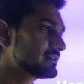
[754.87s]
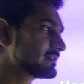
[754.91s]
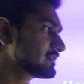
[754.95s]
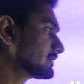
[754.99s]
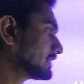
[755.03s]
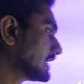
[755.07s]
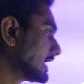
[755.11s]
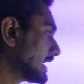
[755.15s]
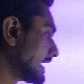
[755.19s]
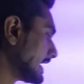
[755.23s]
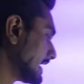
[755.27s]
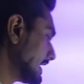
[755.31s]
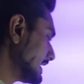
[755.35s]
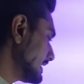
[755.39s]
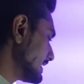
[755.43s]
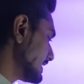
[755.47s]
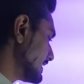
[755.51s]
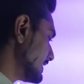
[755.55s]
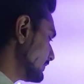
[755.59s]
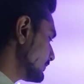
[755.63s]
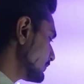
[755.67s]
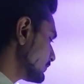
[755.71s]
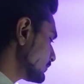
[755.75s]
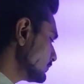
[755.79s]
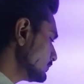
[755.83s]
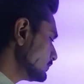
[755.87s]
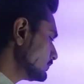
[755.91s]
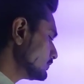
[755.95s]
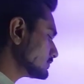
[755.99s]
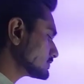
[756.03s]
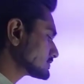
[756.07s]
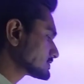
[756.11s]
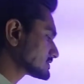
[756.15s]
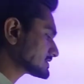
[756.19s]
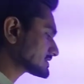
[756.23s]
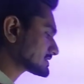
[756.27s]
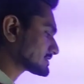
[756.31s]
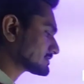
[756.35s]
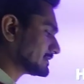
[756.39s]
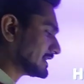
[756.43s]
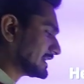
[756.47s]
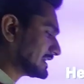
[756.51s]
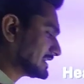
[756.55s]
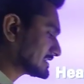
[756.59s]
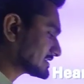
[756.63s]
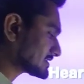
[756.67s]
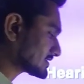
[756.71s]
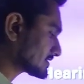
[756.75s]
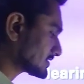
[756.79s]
where I have to just manage a